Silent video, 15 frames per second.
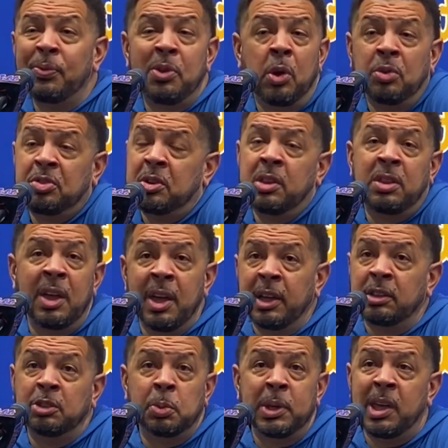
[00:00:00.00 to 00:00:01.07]
Those are the
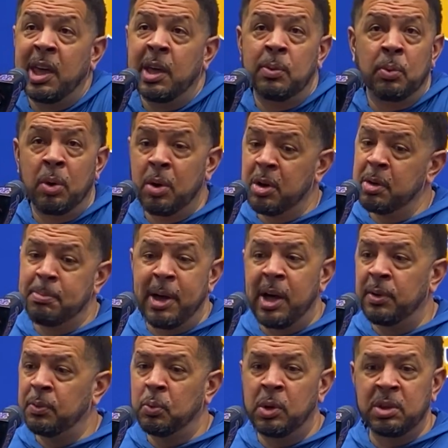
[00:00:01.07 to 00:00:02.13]
things. We can't worry
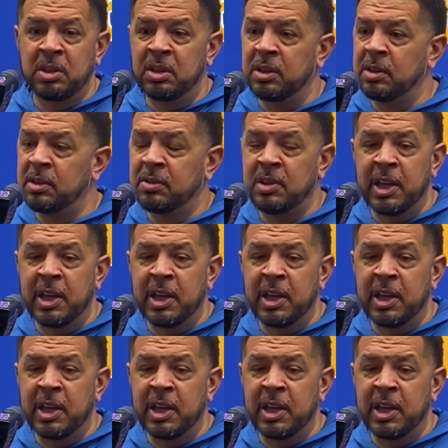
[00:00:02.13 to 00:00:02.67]
about what the